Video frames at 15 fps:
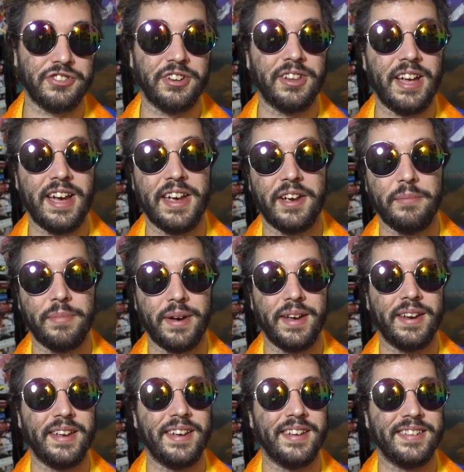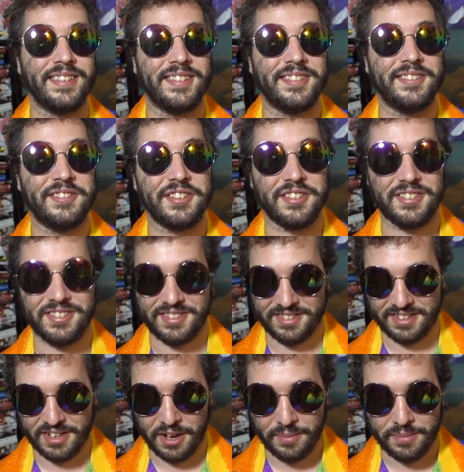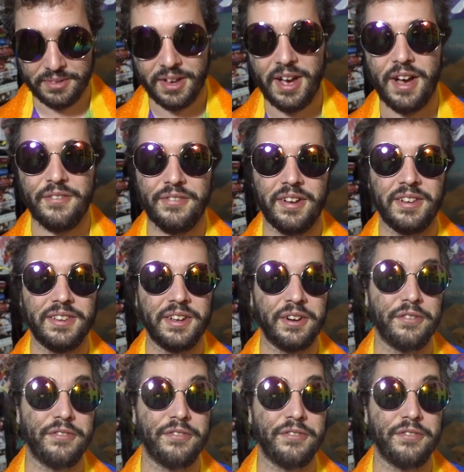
are like, but it just comes off a little